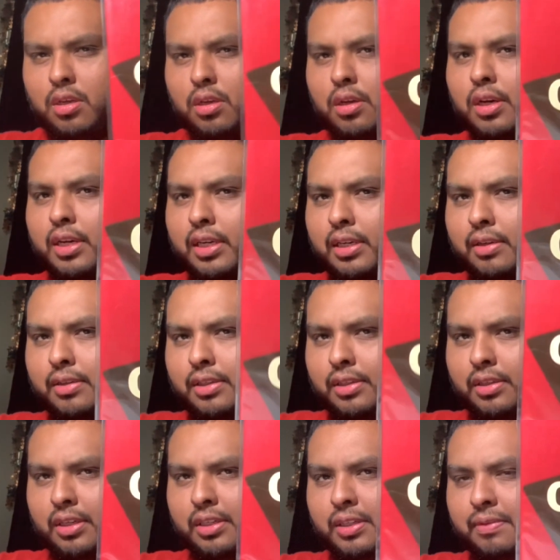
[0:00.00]
this
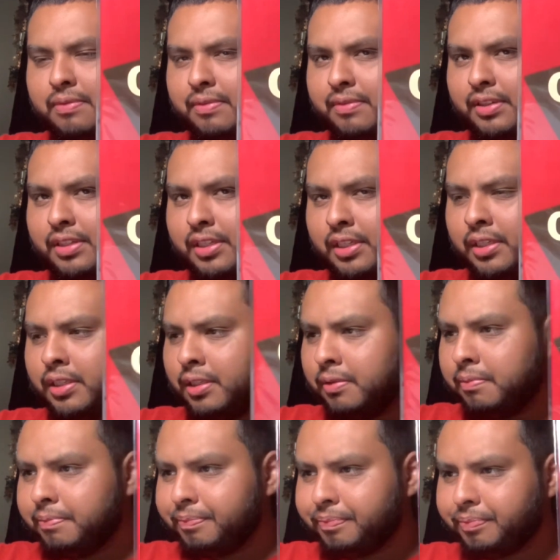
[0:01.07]
1956
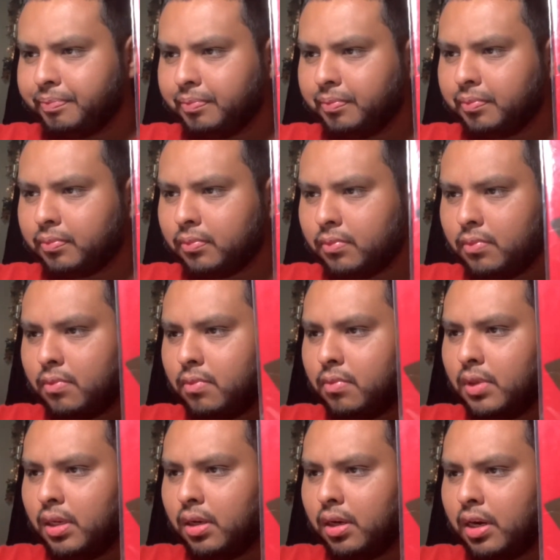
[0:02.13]

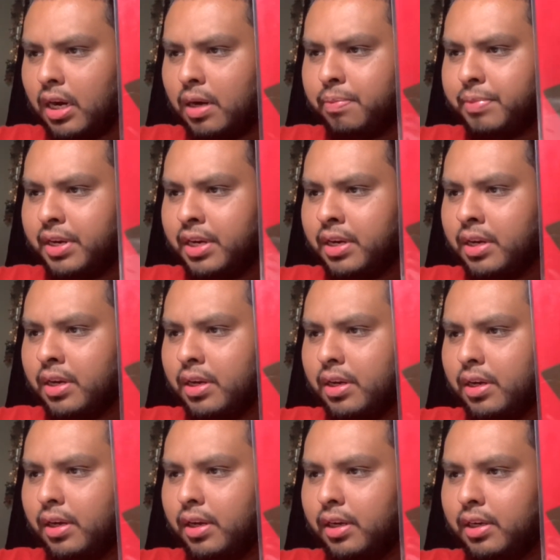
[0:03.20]
copy.
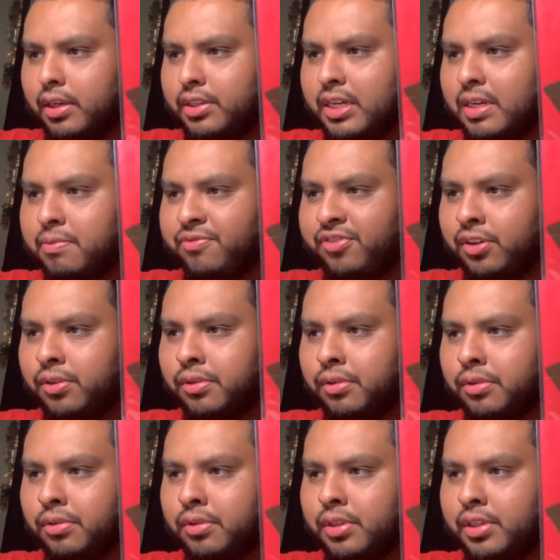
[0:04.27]
Chet
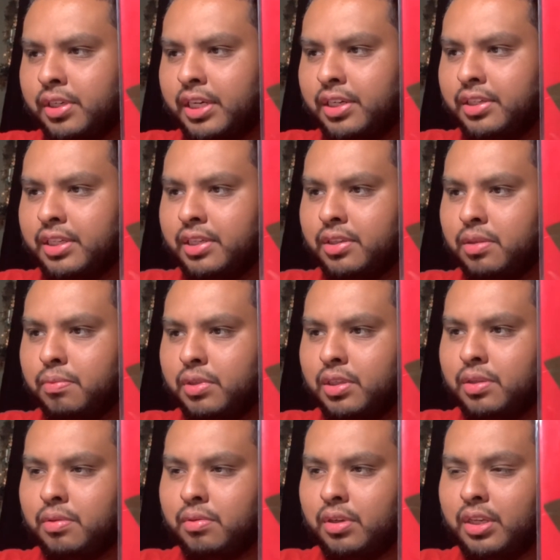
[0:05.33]
vocals on here sounds
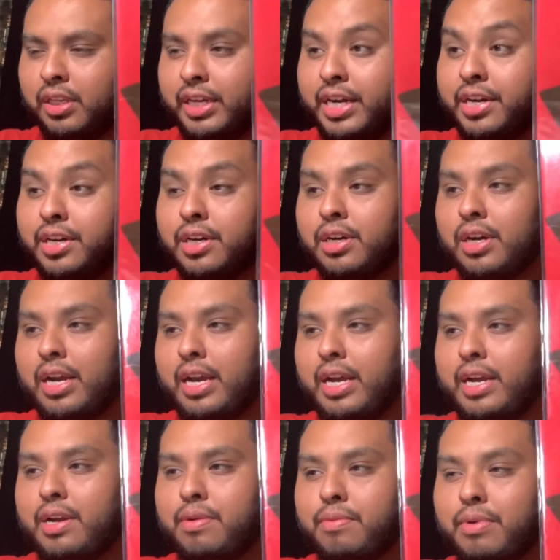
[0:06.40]
much clearer
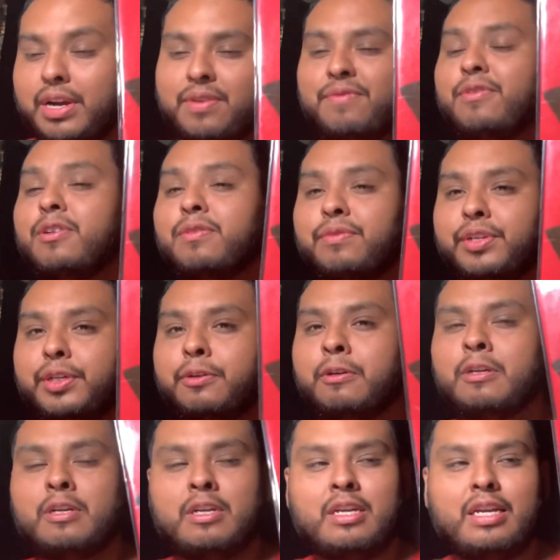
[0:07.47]
and right in front of you,
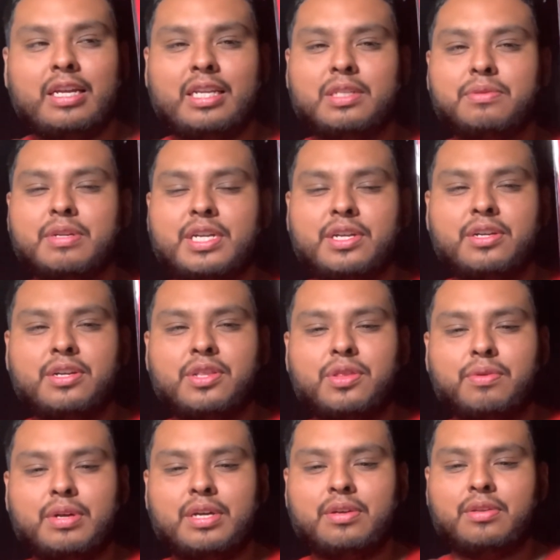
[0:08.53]
and that's what I heard
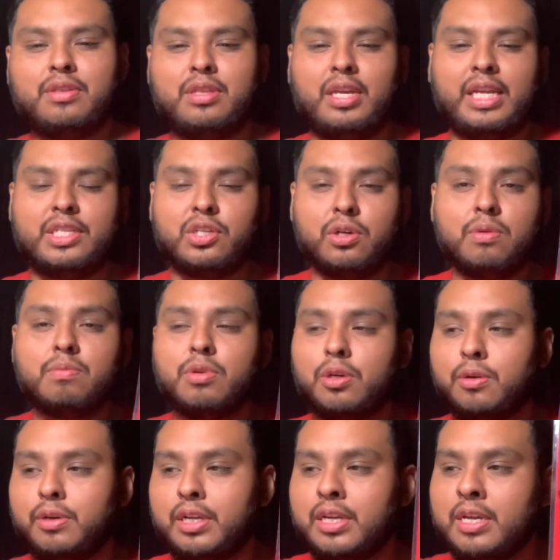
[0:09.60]
throughout the Tone
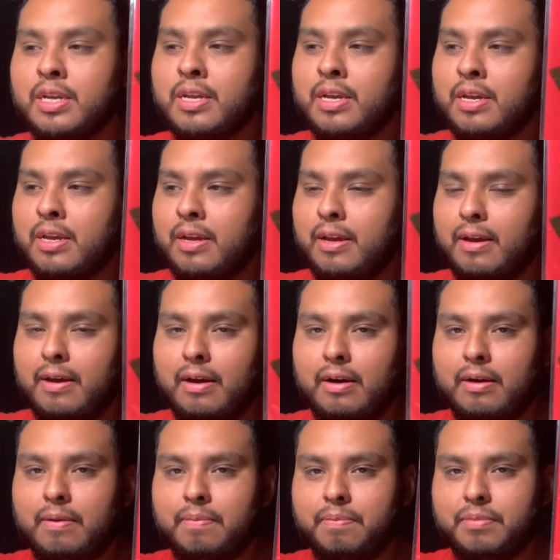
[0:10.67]
Poet.
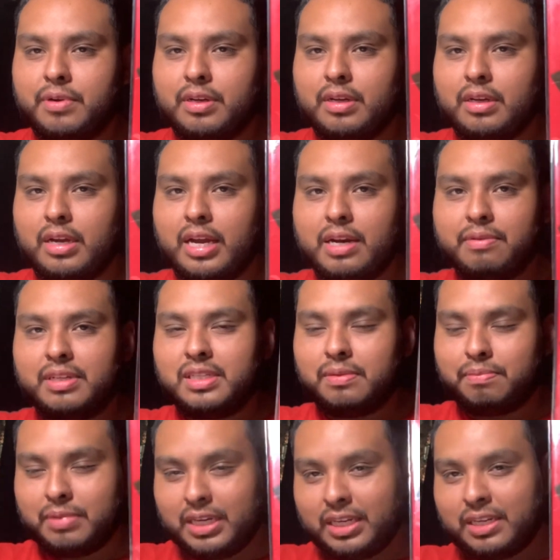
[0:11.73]
But anyways, the
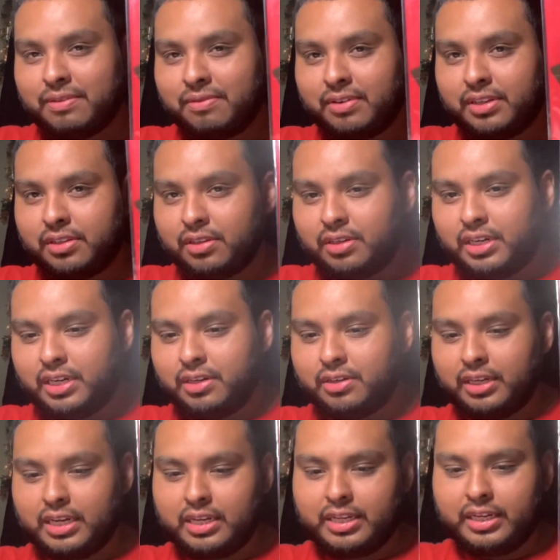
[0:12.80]
big difference on here
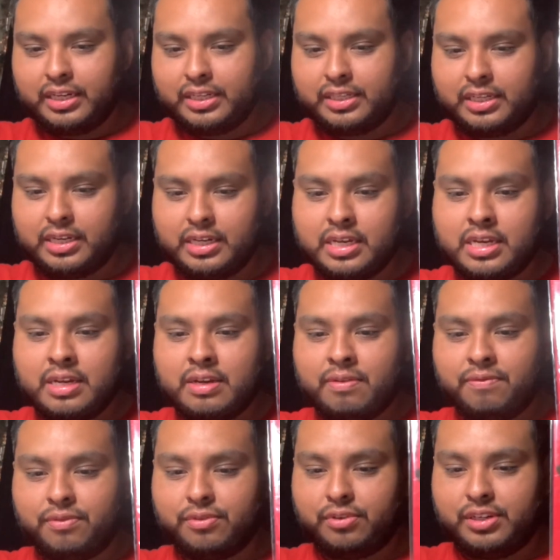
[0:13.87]
again, like I said,
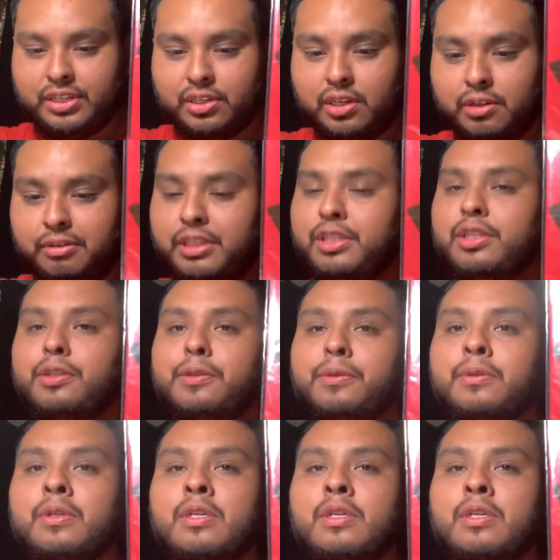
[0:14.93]
for It's Always You,